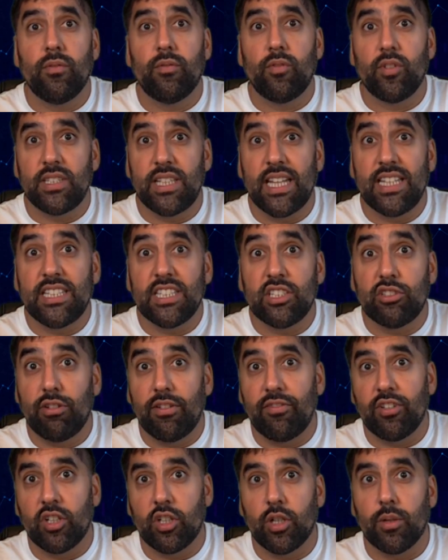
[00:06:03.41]
for
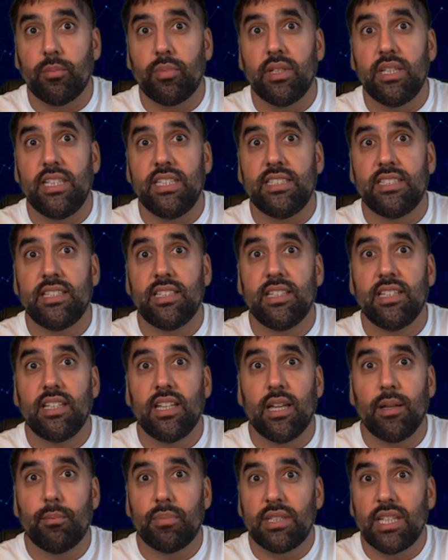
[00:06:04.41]
data-driven companies
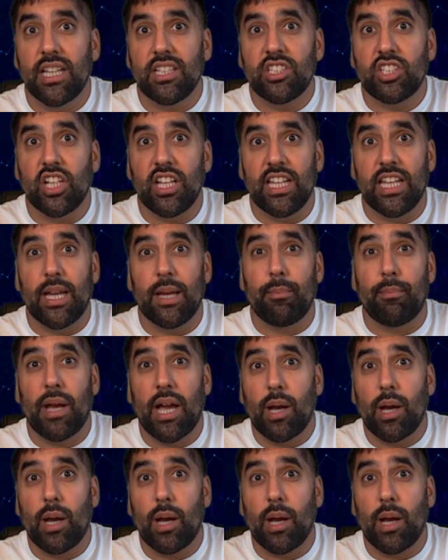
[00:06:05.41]
and potentially a